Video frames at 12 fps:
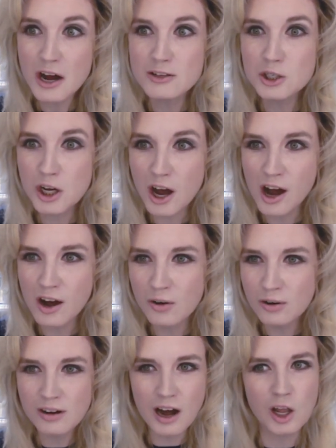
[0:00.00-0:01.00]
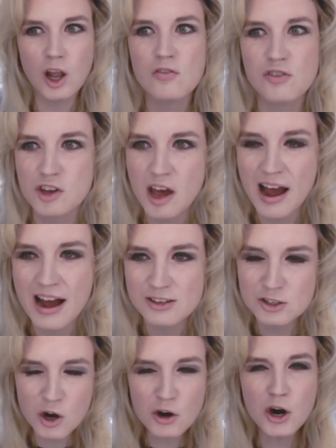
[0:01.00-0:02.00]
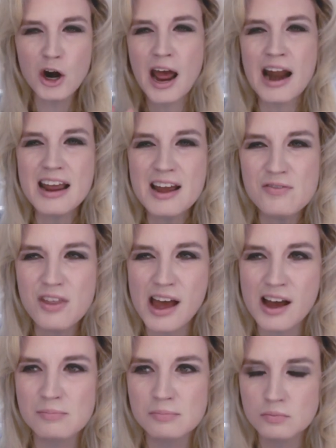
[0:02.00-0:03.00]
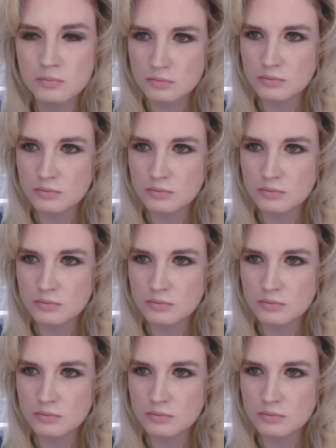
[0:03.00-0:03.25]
Cho. I love the cast. Don't hurt any of them.